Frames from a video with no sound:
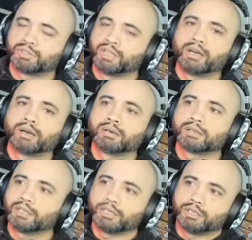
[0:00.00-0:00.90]
there.
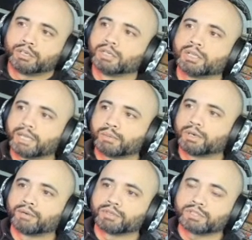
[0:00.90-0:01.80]
You're going to land
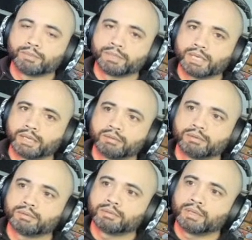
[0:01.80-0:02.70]
whatever's coming down.
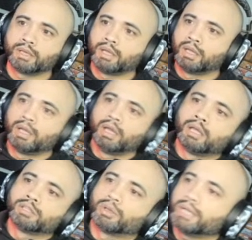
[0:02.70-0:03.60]

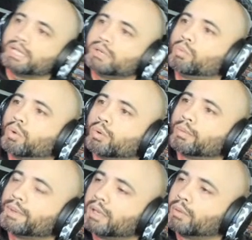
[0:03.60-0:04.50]
So in war,
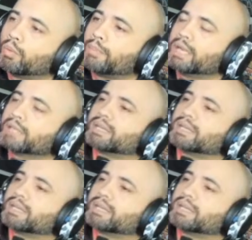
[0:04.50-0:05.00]
Weapon X